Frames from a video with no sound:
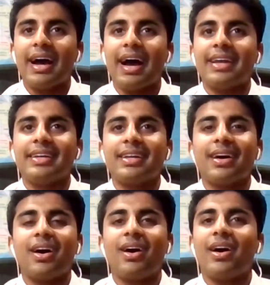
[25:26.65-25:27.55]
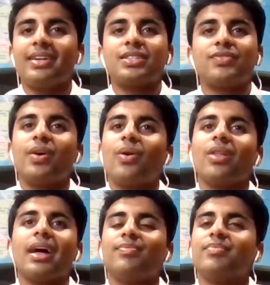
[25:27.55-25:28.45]
And I just felt
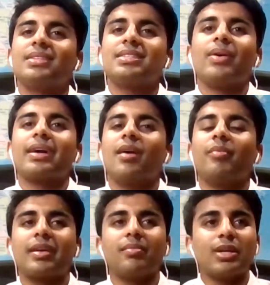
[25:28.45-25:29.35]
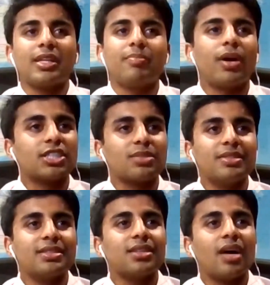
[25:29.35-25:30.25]
like someone had come and completely punched me
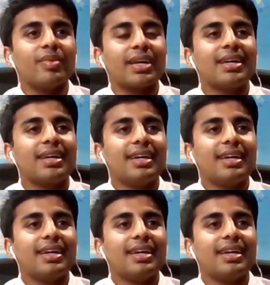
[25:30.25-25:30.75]
in the stomach.